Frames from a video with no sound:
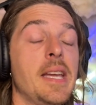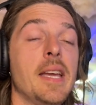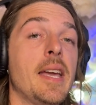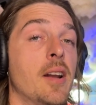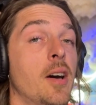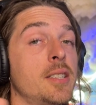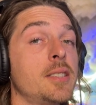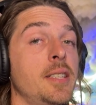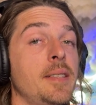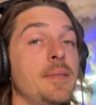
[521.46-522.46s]
And
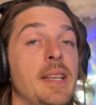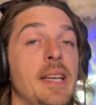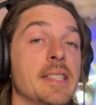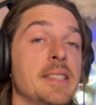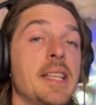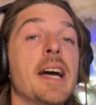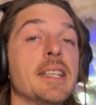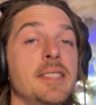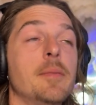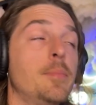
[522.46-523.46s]
honestly, it's that
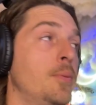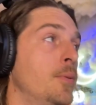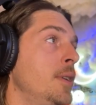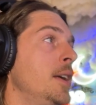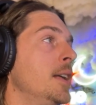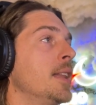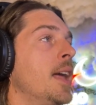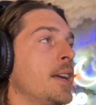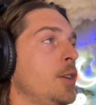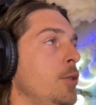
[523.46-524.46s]
simple.
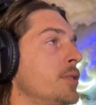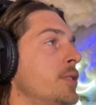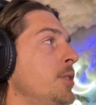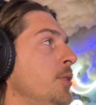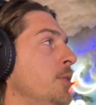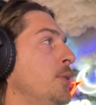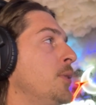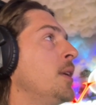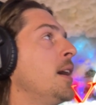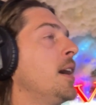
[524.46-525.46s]
Like used to,
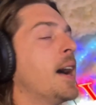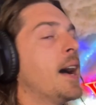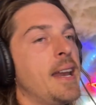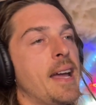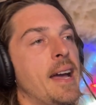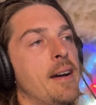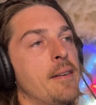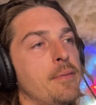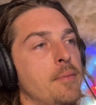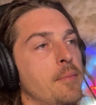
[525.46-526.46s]
I'd
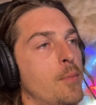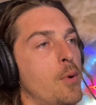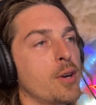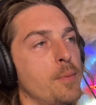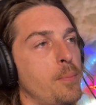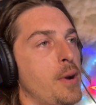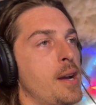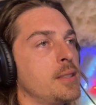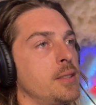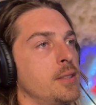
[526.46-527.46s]
have more
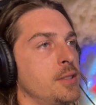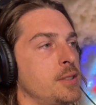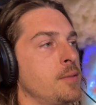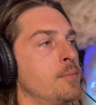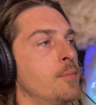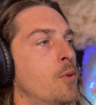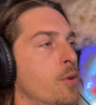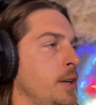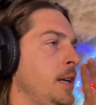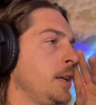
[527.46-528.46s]
compressors,
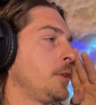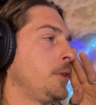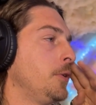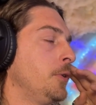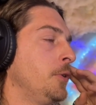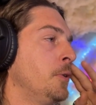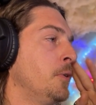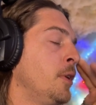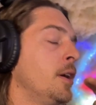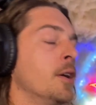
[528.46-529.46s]
more EQ,
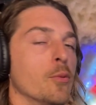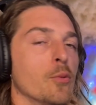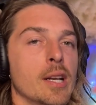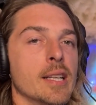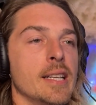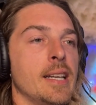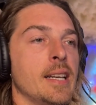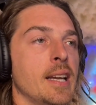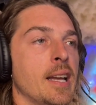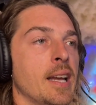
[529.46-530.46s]
really.
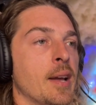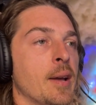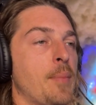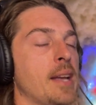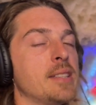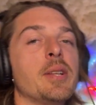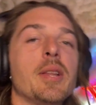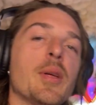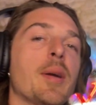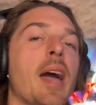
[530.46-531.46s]

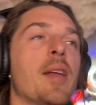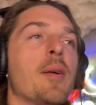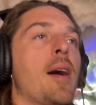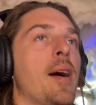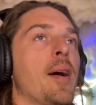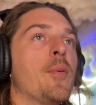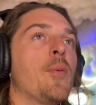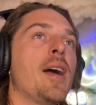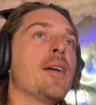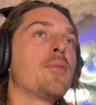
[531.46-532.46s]
Basically, kind of my
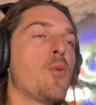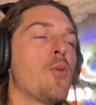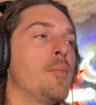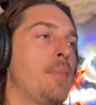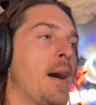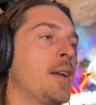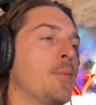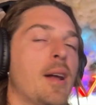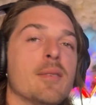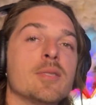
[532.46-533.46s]
way of going about it
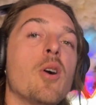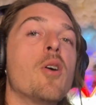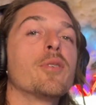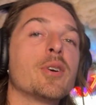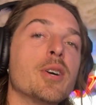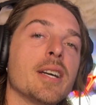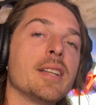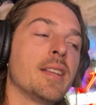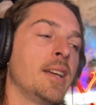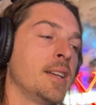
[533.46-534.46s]
when I was overcooking
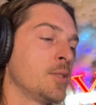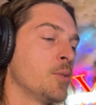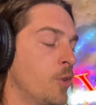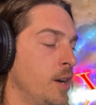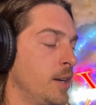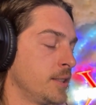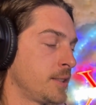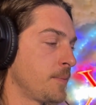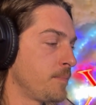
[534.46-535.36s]
things was